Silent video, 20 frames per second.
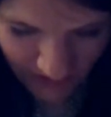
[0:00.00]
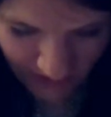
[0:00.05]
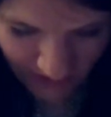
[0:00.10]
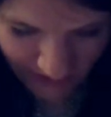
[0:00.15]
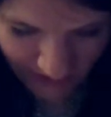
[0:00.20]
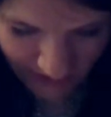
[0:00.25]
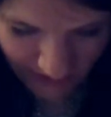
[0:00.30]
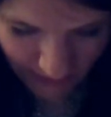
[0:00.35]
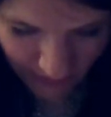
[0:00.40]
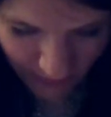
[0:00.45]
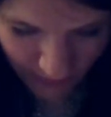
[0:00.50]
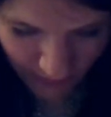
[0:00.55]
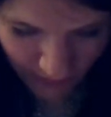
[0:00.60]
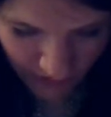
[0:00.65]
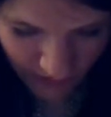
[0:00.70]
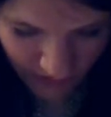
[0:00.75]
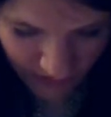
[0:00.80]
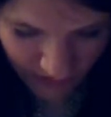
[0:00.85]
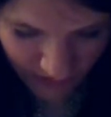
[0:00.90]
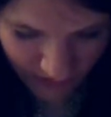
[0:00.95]
It's
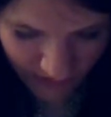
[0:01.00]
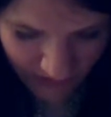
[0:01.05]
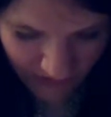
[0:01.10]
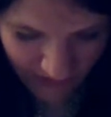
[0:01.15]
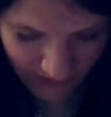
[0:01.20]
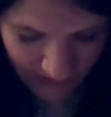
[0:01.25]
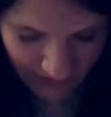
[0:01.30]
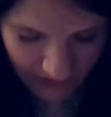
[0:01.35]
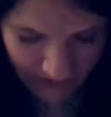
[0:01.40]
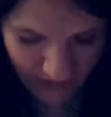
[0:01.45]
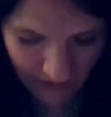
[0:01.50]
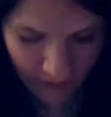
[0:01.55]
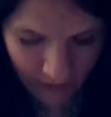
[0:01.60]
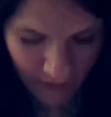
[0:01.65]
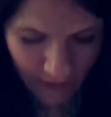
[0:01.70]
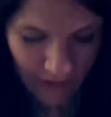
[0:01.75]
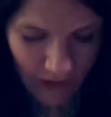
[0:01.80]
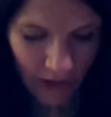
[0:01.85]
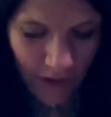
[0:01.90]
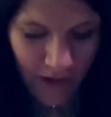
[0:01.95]
unmarked. It looks like it,
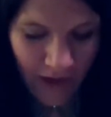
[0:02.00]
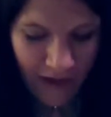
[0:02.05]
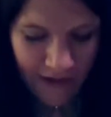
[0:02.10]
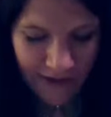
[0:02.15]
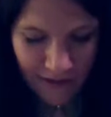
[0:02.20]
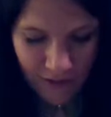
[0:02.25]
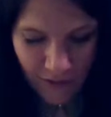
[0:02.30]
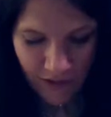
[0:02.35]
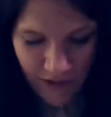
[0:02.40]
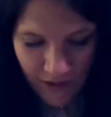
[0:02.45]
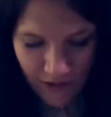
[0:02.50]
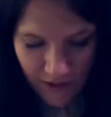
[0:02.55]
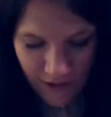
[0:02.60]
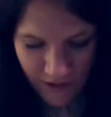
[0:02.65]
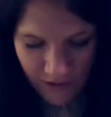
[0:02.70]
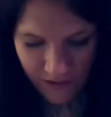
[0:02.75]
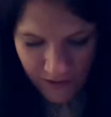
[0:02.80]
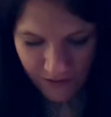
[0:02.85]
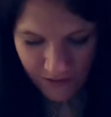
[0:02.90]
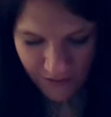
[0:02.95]
though. Okay, so
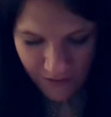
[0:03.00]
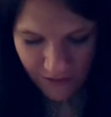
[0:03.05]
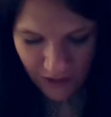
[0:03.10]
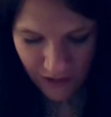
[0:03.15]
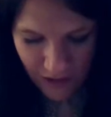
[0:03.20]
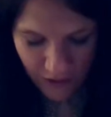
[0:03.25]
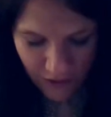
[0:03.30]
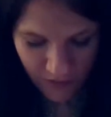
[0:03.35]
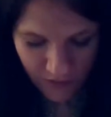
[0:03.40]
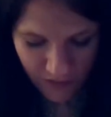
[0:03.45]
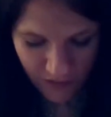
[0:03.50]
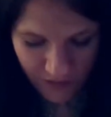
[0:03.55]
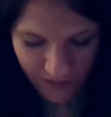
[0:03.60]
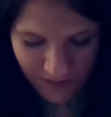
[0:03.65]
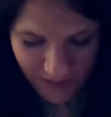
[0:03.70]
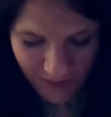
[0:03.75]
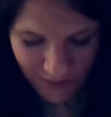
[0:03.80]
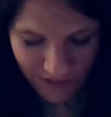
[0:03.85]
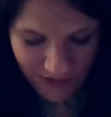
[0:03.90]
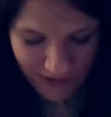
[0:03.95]
here... Oh, no,
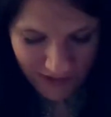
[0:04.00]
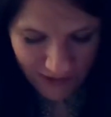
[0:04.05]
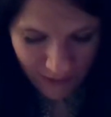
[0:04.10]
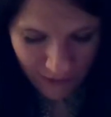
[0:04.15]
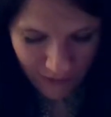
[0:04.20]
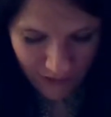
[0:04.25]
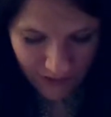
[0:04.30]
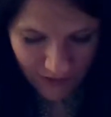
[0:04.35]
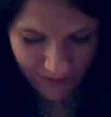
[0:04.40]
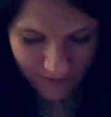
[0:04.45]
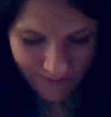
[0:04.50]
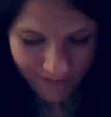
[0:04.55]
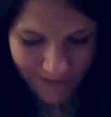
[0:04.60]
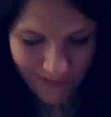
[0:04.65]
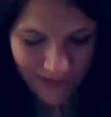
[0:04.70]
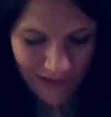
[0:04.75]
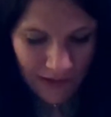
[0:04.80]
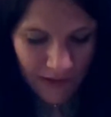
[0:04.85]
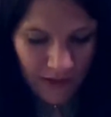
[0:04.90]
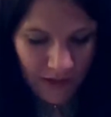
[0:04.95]
it's missing one.
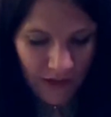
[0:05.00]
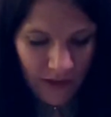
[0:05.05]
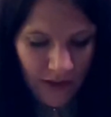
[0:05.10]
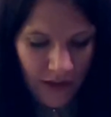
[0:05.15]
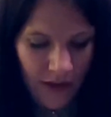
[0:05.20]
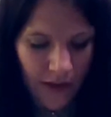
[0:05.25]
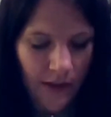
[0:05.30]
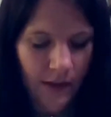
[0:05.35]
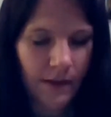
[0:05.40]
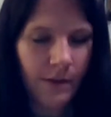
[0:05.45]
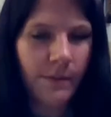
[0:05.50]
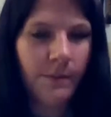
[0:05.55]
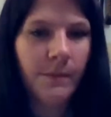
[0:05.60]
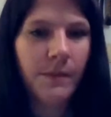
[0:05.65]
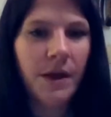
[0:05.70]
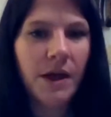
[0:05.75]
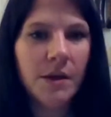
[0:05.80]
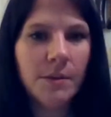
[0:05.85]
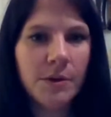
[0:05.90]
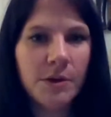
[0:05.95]

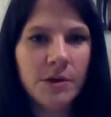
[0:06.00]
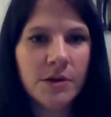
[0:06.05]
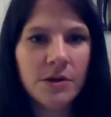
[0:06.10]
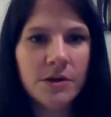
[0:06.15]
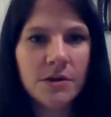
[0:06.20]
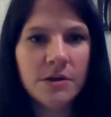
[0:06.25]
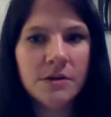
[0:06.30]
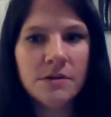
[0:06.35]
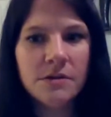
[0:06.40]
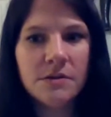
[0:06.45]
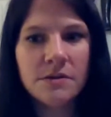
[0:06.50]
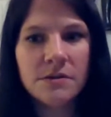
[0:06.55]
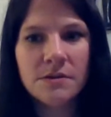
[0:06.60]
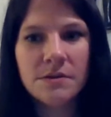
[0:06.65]
Bummer.